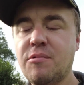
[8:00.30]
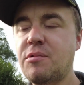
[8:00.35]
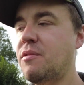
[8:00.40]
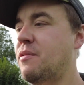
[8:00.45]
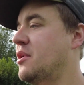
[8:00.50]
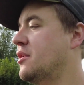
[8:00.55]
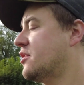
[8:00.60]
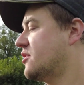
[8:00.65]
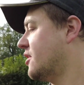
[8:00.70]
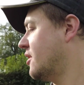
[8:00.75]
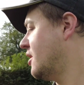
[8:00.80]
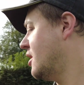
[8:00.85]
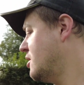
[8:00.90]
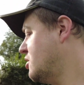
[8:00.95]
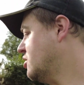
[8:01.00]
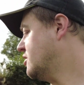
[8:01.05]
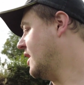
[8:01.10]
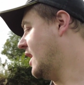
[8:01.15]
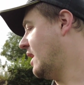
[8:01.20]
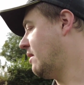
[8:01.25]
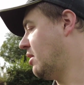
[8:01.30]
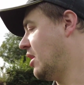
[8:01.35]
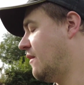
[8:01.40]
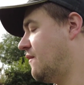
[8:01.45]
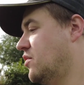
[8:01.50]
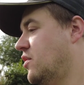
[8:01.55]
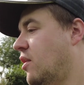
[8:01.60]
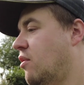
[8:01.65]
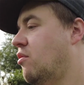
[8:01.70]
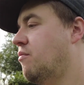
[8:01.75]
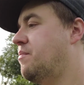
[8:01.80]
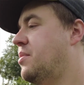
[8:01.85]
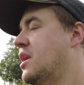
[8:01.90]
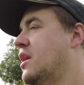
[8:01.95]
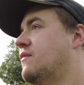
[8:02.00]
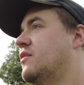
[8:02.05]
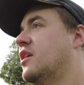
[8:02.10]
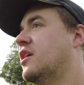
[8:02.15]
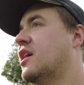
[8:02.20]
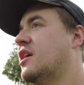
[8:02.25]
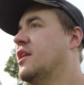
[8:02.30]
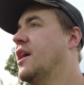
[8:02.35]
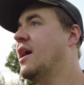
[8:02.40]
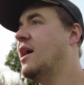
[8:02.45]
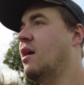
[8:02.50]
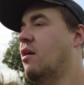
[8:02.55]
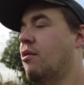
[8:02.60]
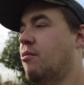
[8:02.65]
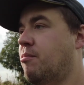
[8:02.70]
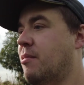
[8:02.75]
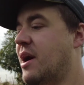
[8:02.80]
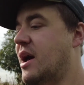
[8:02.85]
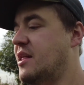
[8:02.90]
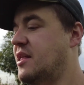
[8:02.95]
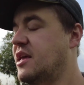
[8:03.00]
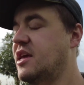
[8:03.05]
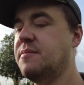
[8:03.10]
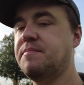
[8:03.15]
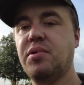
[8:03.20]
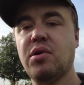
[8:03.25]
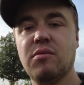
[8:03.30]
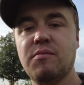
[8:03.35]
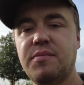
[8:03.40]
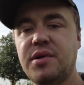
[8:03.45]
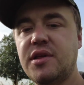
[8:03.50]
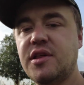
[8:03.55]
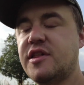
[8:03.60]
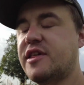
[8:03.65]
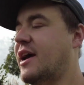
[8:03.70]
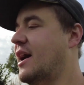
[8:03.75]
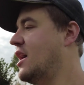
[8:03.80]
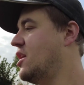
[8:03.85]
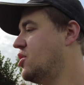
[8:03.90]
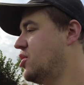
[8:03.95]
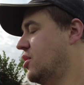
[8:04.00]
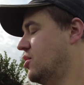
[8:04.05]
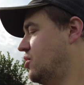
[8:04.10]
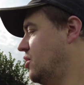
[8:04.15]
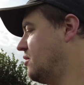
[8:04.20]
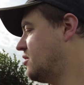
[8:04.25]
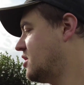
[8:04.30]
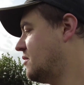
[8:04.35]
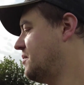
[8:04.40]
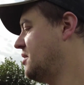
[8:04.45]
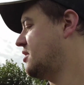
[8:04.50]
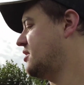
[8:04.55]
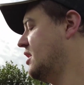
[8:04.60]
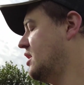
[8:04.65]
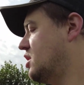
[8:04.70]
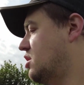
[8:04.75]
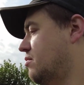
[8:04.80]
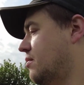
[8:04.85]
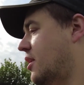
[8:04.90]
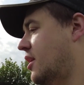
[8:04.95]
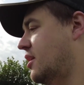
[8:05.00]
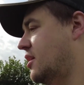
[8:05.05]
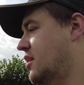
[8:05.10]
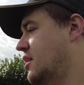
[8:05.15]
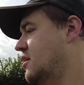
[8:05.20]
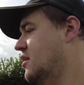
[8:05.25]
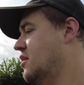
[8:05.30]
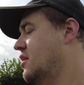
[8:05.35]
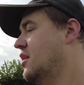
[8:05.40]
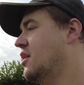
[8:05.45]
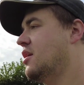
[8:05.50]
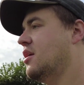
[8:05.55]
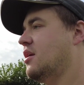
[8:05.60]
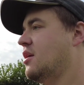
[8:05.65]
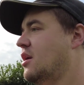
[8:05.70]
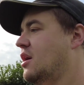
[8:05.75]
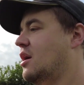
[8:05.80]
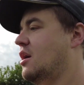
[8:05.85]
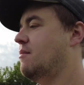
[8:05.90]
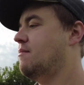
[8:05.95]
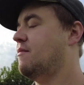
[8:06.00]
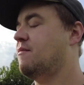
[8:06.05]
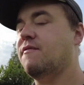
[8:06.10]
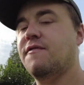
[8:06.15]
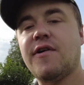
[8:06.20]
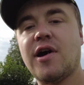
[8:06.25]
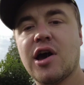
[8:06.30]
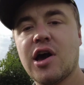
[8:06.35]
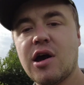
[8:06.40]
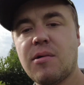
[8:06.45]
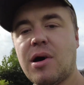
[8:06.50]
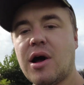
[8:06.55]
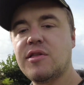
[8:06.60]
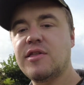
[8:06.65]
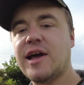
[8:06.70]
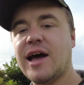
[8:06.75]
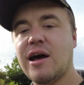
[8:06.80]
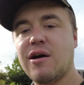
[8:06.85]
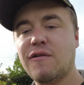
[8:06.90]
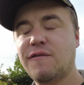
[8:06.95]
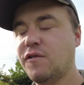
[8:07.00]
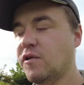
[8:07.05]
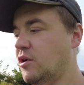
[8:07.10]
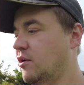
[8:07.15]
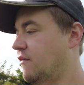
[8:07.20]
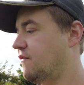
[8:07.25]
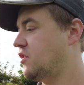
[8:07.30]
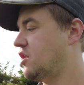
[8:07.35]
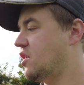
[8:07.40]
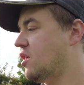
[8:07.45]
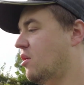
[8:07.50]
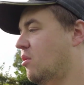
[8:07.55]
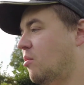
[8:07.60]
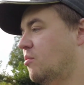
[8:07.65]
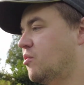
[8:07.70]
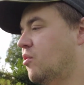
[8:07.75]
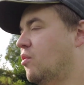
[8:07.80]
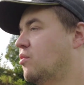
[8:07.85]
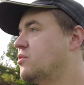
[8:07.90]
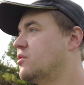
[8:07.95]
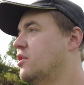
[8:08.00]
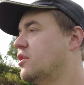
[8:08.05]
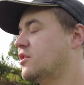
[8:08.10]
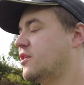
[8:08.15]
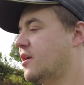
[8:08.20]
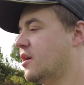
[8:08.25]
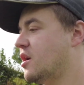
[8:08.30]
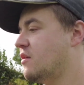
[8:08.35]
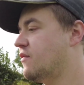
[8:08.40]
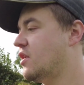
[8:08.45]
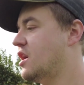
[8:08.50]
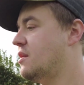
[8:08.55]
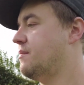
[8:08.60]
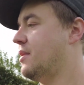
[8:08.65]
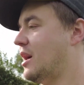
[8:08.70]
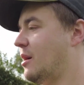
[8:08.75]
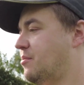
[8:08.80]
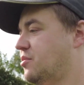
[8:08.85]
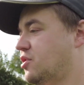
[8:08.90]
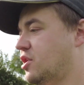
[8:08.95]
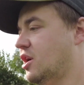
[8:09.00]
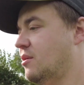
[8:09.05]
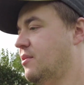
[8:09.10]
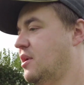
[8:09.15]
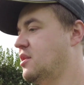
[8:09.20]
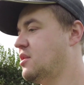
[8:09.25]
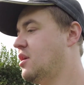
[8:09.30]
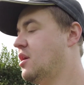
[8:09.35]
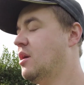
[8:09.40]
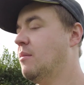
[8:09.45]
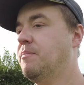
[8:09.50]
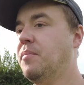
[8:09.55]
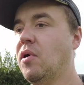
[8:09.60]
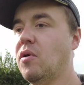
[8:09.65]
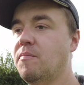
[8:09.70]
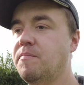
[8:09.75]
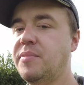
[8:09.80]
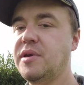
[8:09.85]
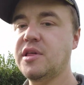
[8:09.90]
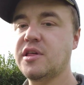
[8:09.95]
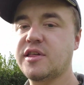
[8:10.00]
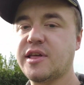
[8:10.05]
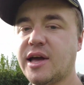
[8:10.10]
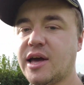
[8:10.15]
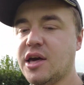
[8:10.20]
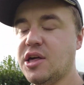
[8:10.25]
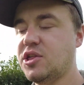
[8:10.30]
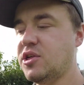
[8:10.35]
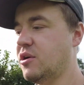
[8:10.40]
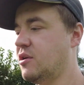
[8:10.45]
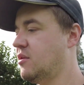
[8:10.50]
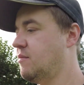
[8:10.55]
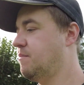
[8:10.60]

we're in search now of an old bit of the canal where the pumping station used to be situated. Photo on now for you of the old Ordnance Survey map showing pumping station,